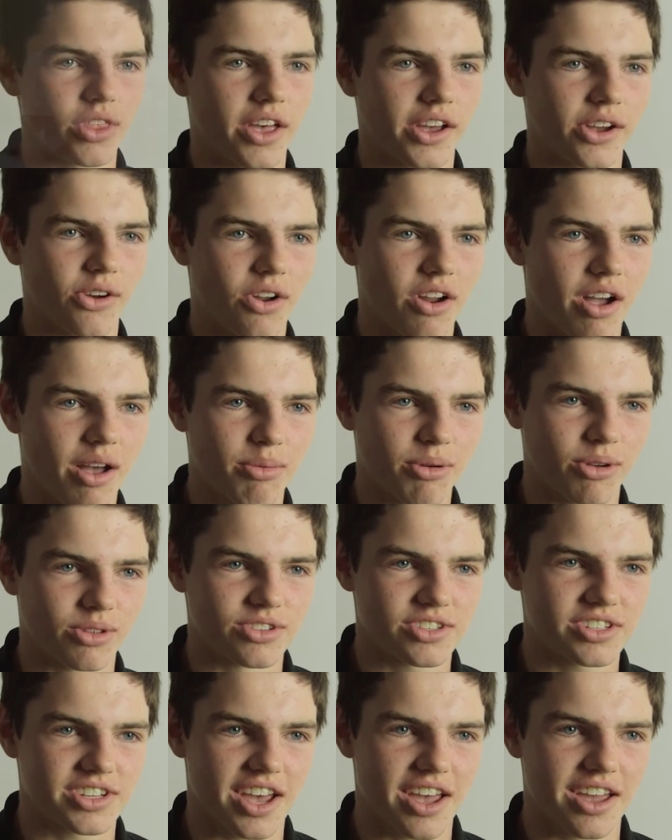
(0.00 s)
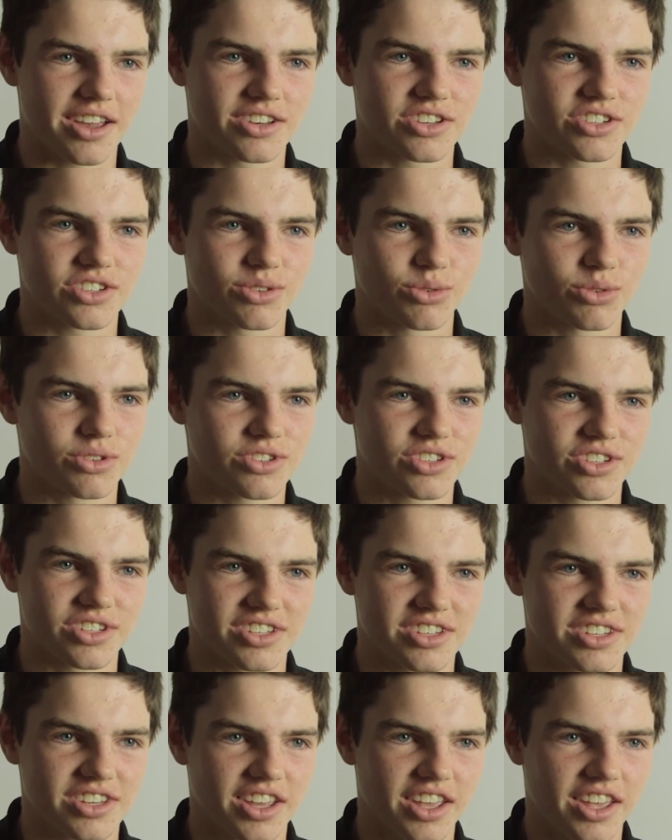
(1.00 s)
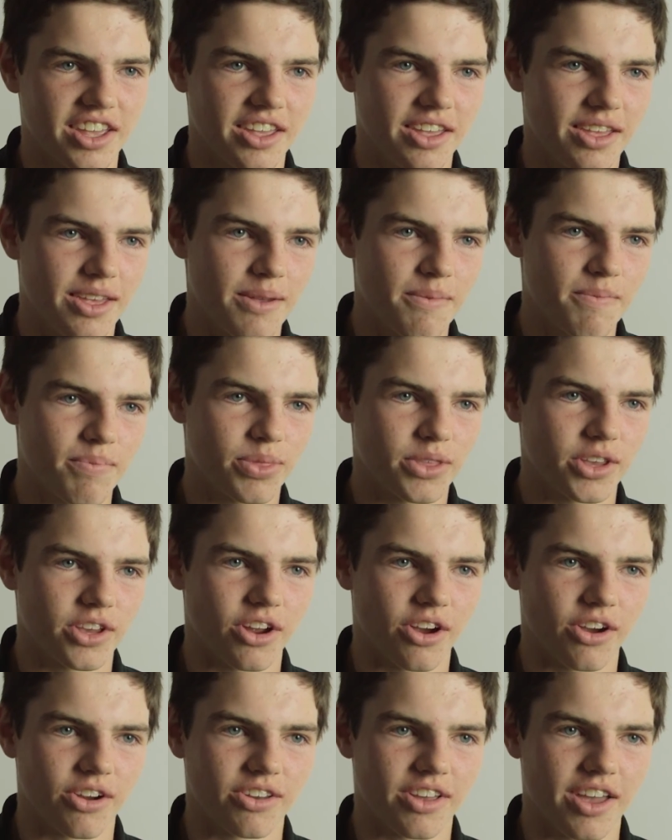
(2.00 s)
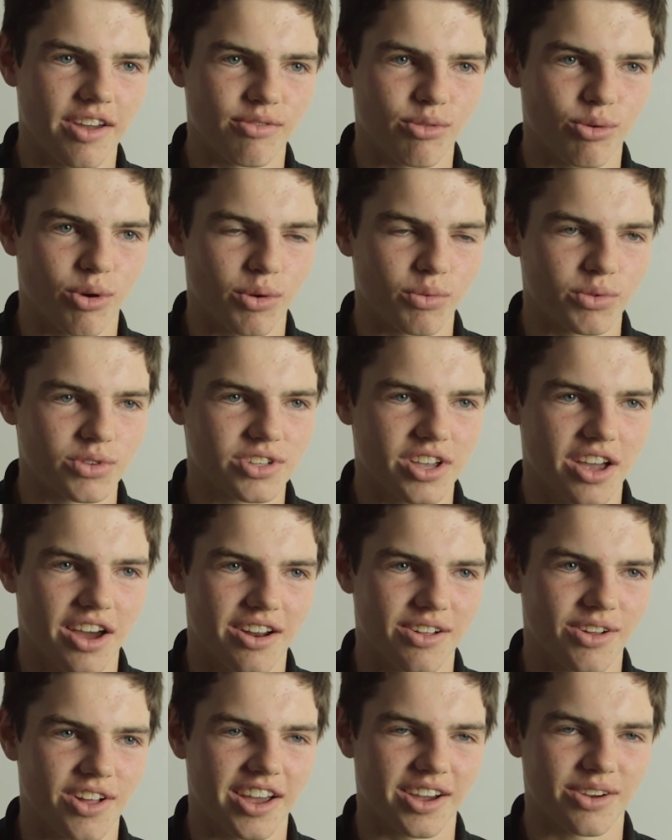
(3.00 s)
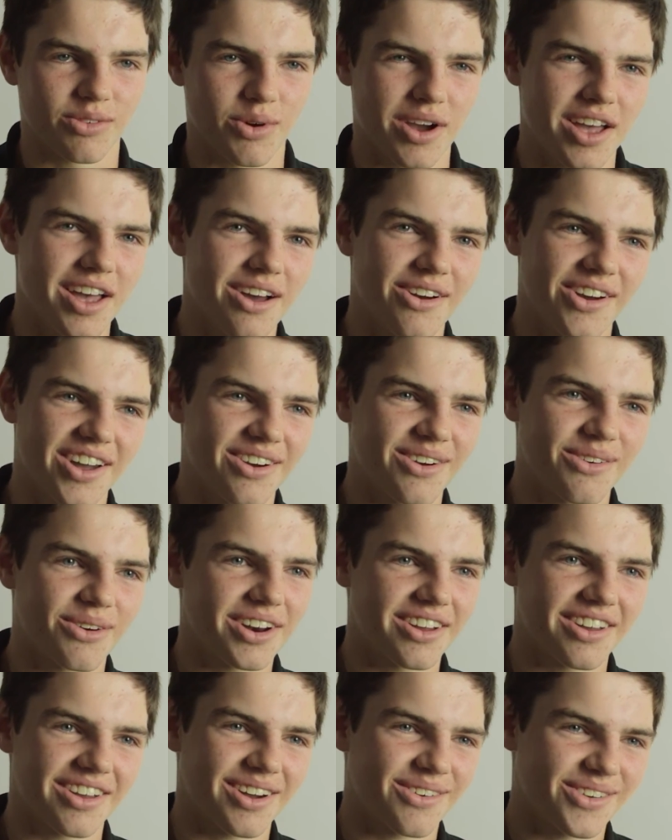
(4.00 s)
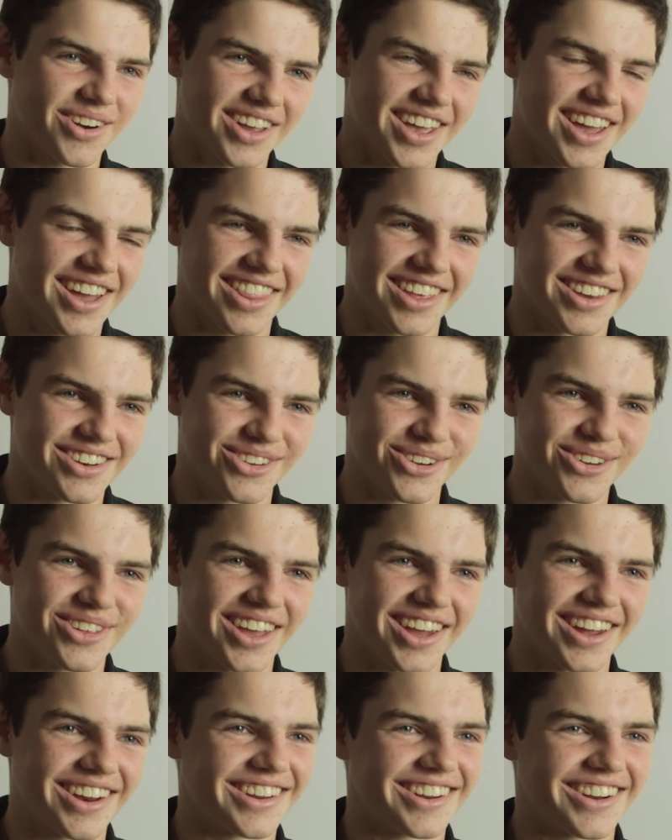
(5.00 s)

they got up on stage. It was just, you know, everyone was kind of like, wow, I wonder, I wonder how they do that, you